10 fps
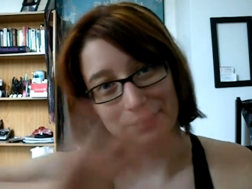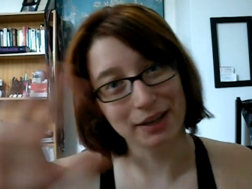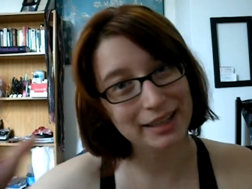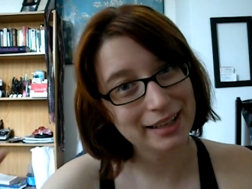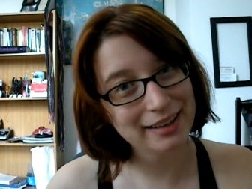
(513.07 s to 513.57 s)

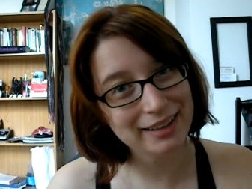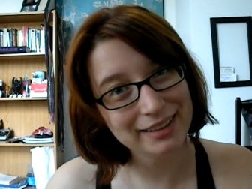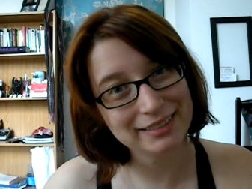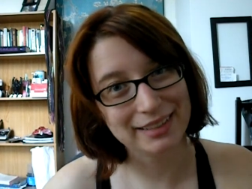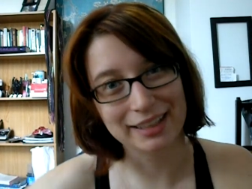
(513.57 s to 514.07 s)
see you all
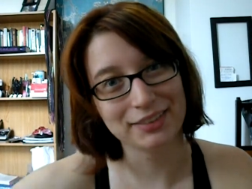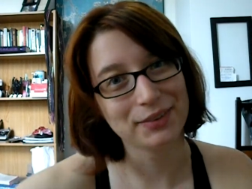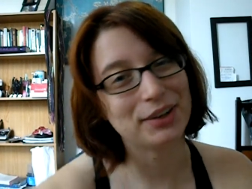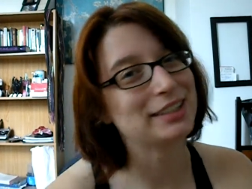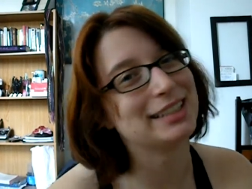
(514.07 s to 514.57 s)
later.
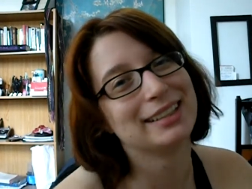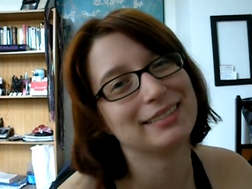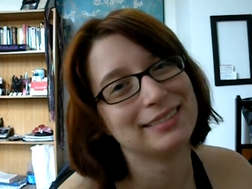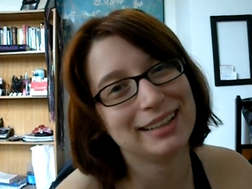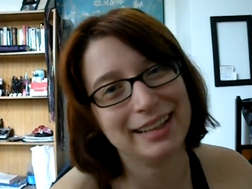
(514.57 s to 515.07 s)
Thanks for
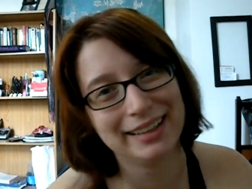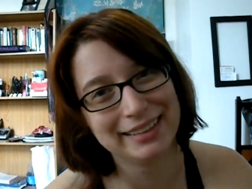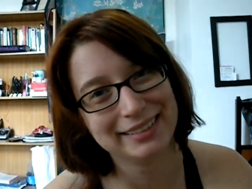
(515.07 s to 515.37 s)
watching.